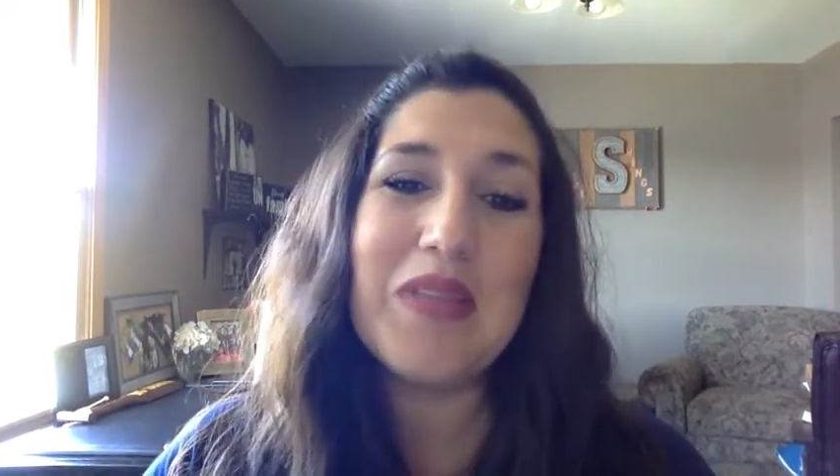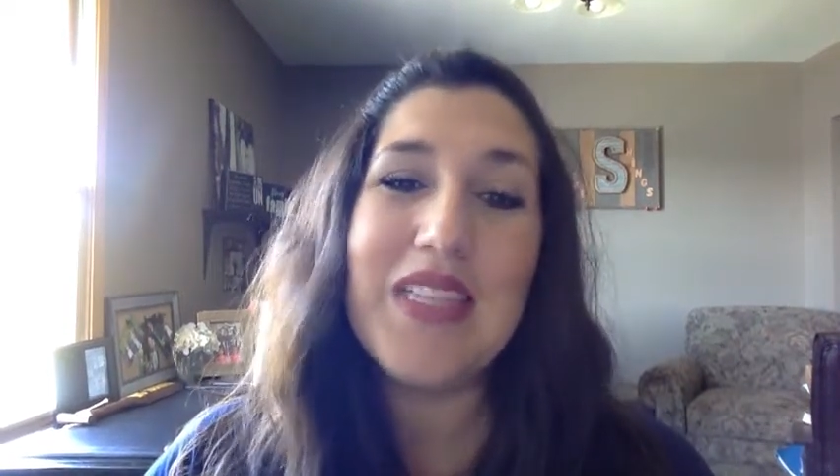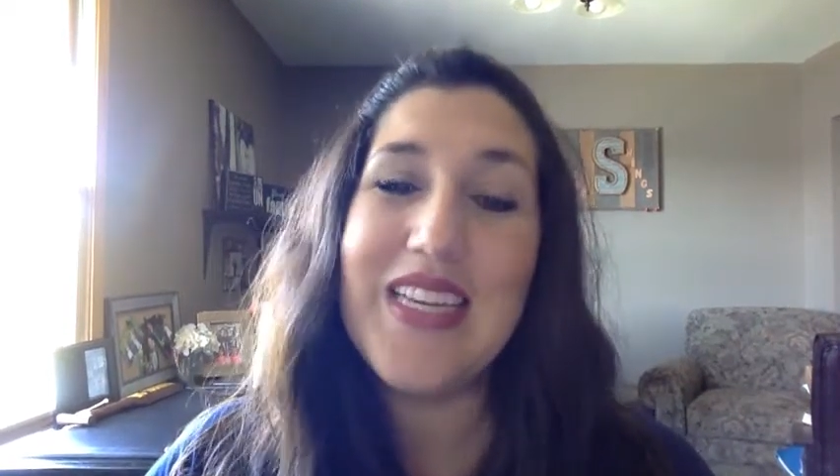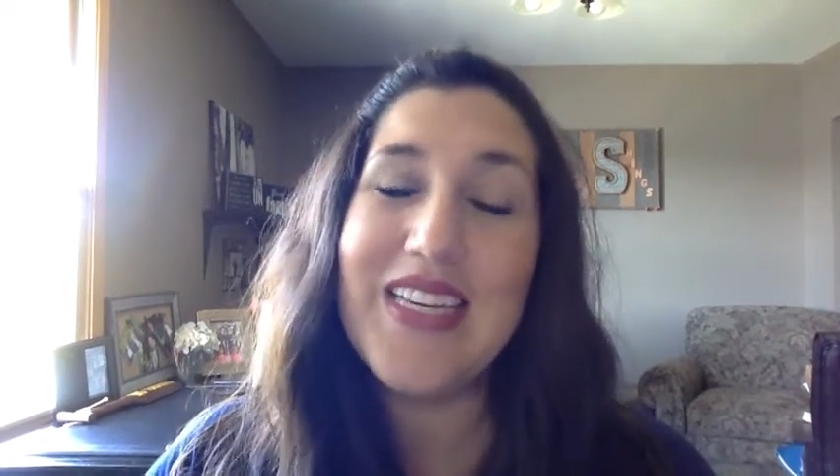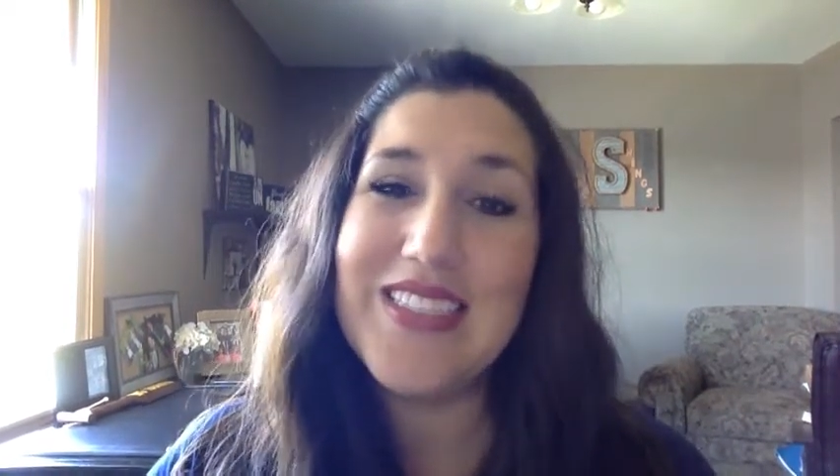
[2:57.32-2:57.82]

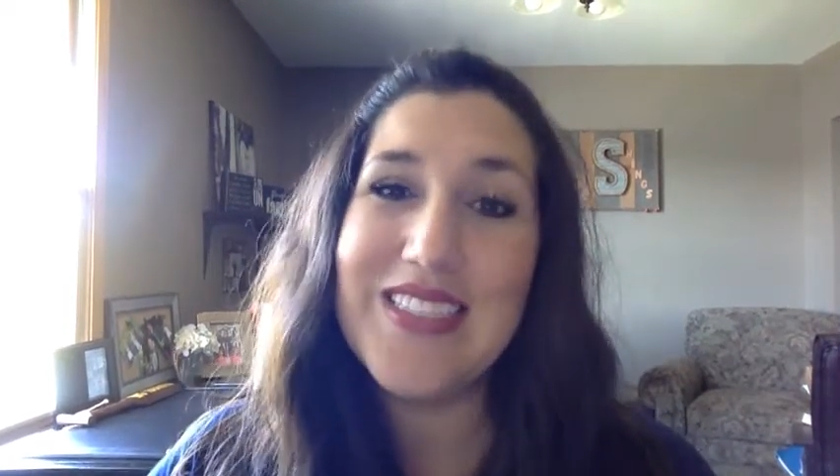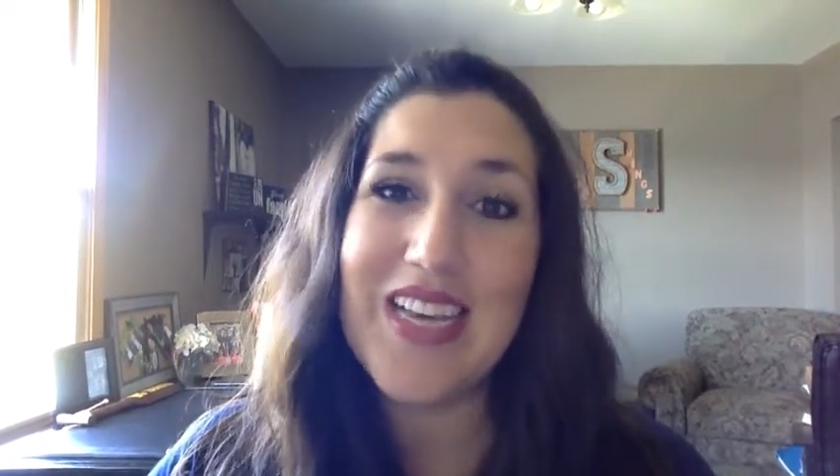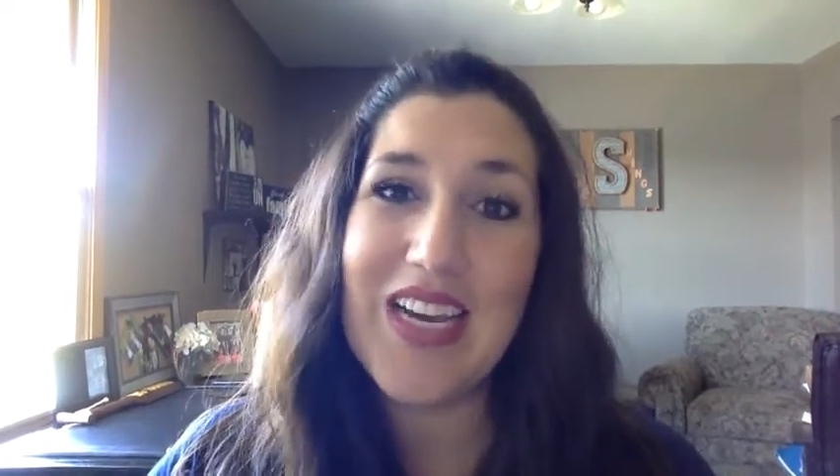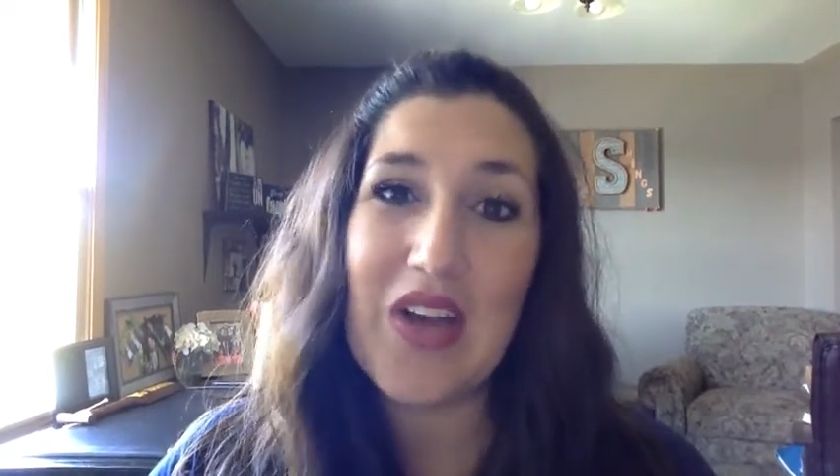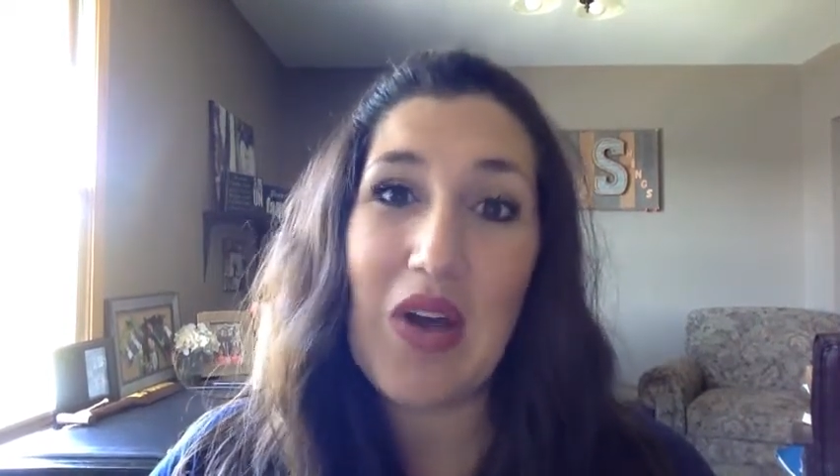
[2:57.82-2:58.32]
Please
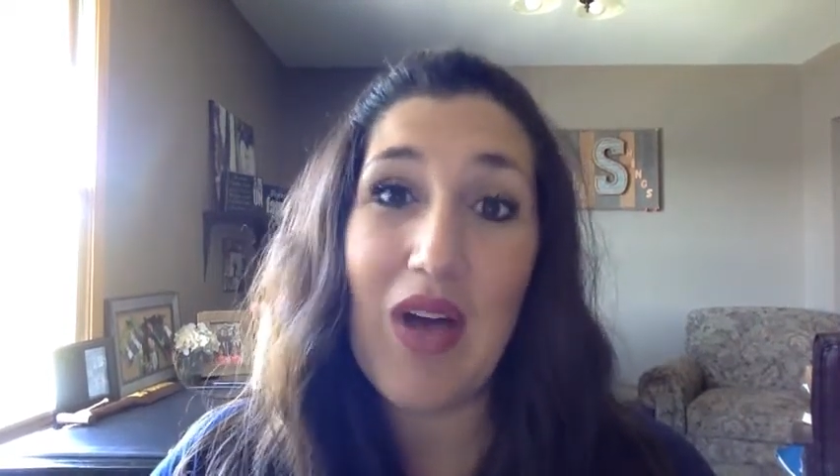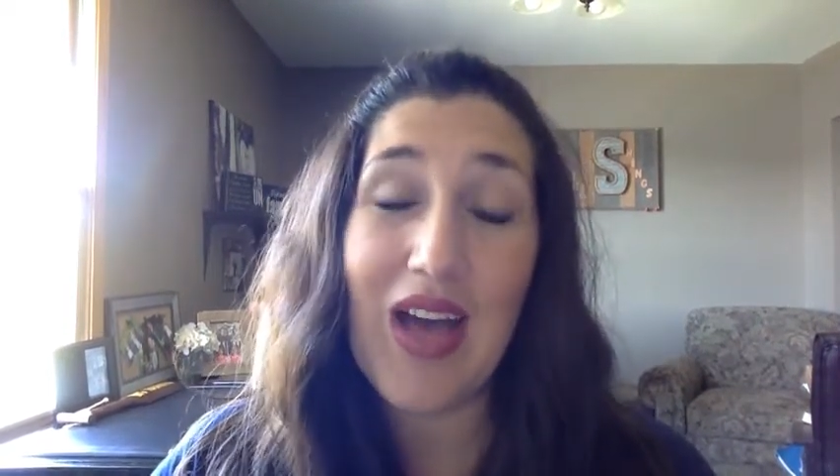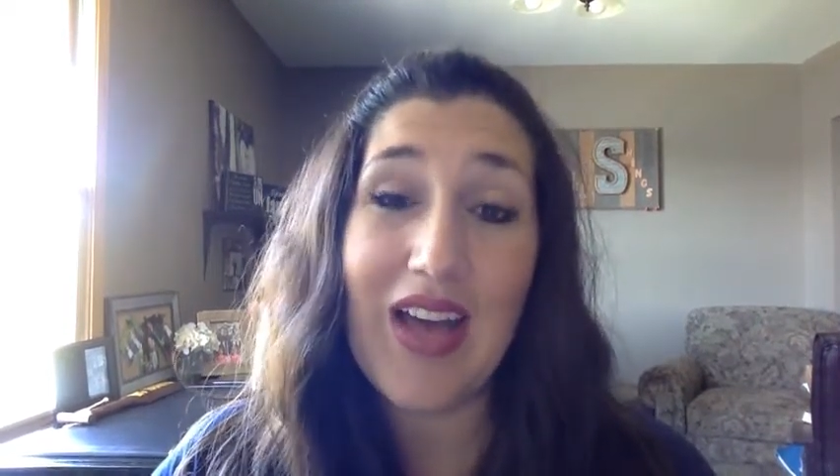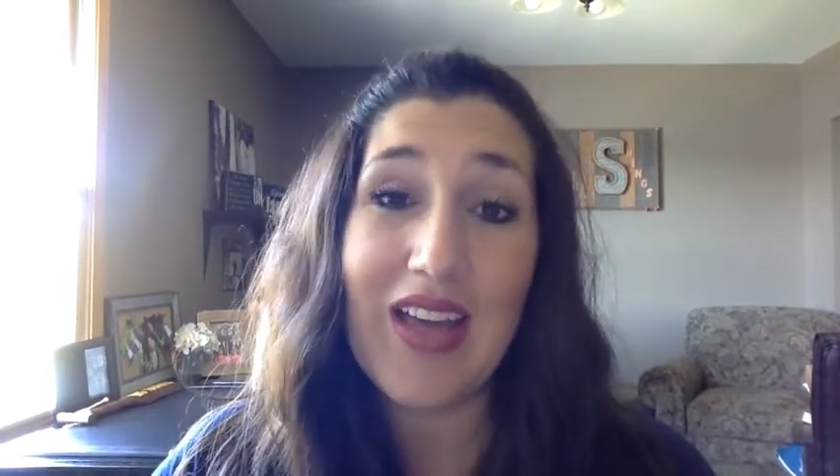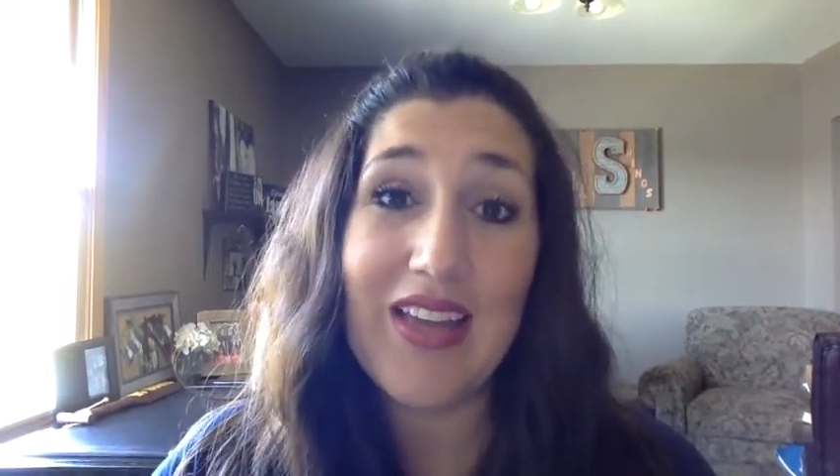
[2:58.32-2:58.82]
go
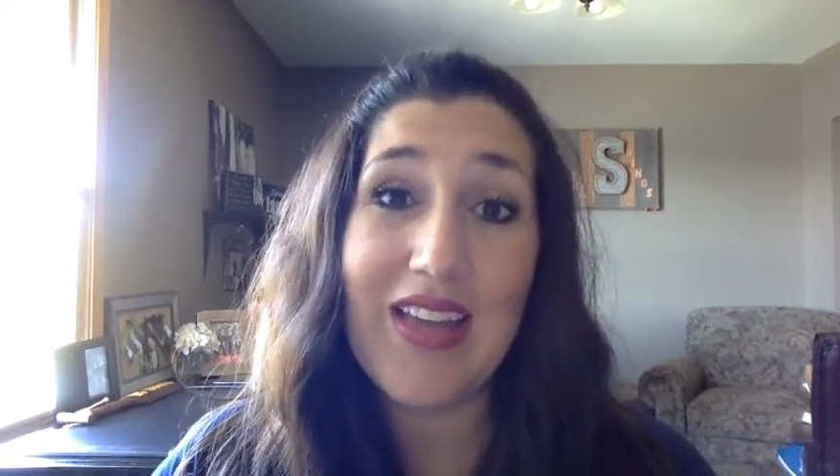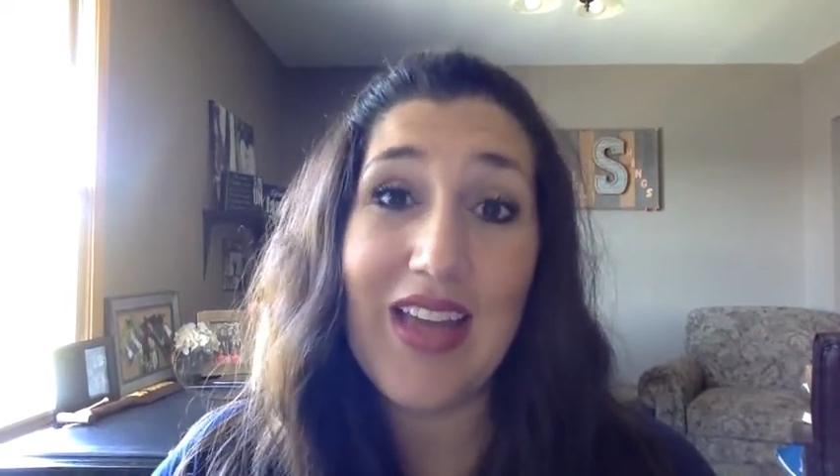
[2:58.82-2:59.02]
ahead